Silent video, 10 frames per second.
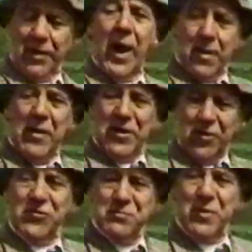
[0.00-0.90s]
I bet
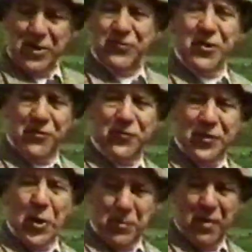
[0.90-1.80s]
he doesn't punish you
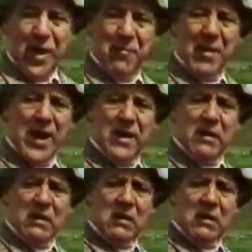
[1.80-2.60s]
for the odd barmaid.